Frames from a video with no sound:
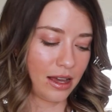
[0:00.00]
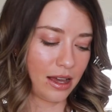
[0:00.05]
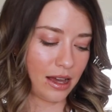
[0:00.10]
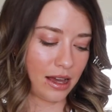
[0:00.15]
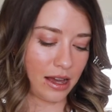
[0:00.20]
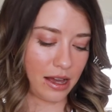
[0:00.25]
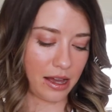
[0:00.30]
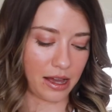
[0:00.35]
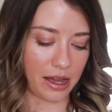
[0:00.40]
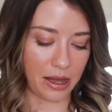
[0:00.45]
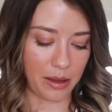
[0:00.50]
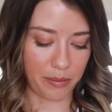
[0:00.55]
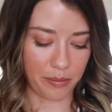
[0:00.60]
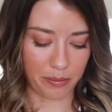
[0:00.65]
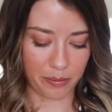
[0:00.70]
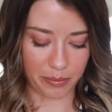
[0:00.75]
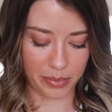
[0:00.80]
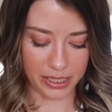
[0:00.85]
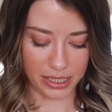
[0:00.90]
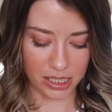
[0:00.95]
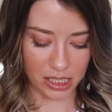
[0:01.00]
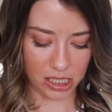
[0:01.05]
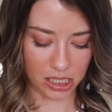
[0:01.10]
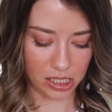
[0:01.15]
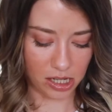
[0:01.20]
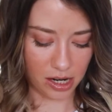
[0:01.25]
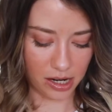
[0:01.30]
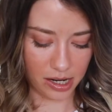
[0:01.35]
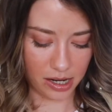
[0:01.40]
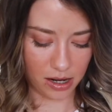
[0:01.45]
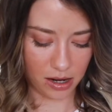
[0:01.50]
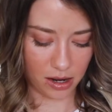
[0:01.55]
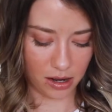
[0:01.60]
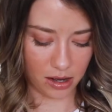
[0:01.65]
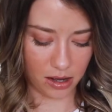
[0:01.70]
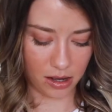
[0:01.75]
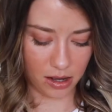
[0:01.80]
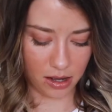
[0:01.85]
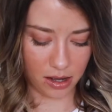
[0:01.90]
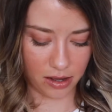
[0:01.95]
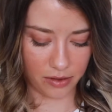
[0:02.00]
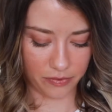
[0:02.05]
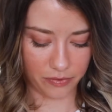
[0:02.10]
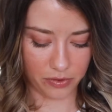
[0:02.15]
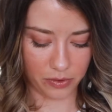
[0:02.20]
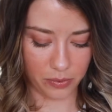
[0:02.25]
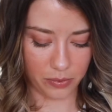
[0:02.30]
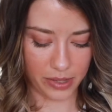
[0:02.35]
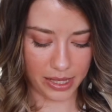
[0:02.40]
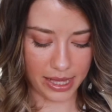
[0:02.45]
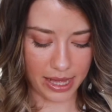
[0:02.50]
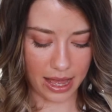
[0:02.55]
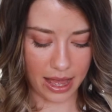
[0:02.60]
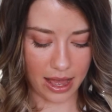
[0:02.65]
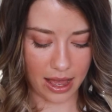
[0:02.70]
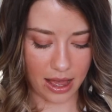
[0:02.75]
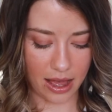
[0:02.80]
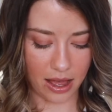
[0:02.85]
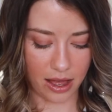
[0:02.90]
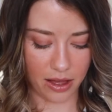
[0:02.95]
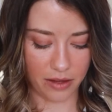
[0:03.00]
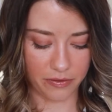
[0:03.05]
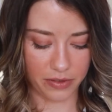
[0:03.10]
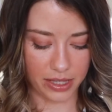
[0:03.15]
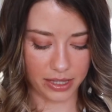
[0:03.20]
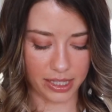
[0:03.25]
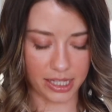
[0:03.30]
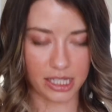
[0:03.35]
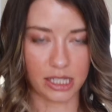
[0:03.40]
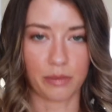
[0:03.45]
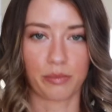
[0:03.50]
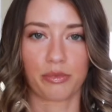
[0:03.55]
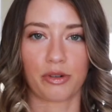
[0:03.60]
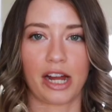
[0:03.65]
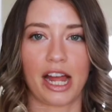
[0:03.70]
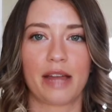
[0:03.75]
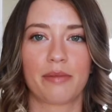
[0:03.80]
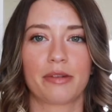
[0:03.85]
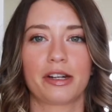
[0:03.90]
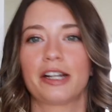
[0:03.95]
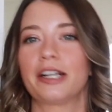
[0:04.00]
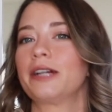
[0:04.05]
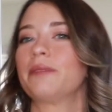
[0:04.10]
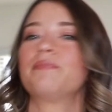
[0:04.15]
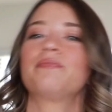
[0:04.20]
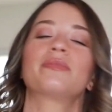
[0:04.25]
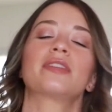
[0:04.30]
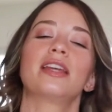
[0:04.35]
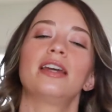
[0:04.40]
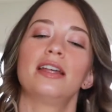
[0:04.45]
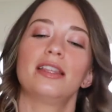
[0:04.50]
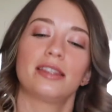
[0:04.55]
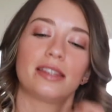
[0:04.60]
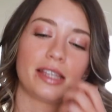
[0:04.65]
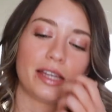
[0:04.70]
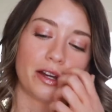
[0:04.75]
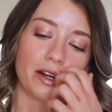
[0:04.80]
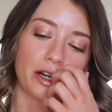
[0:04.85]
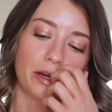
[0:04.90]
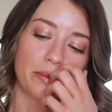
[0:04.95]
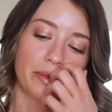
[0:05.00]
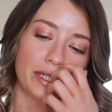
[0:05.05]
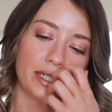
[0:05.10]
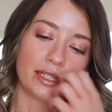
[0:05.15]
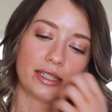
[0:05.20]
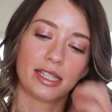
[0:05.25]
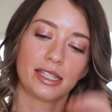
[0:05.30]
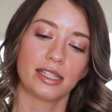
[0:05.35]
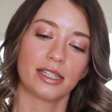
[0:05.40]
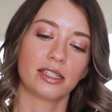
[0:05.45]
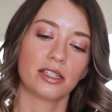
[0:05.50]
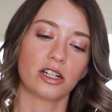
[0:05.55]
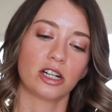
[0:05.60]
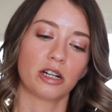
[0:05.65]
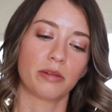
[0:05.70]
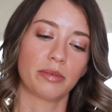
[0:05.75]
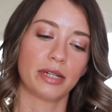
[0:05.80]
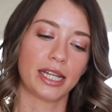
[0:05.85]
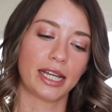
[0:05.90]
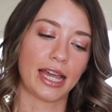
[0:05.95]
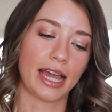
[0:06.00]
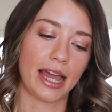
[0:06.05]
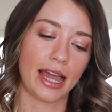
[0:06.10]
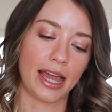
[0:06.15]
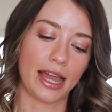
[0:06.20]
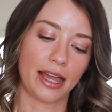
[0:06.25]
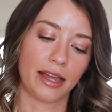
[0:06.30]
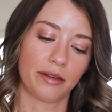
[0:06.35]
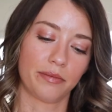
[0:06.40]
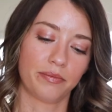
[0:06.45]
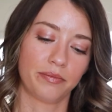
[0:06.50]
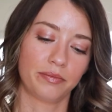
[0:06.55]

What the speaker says: But starting off, we have this primer. This is the Urban Decay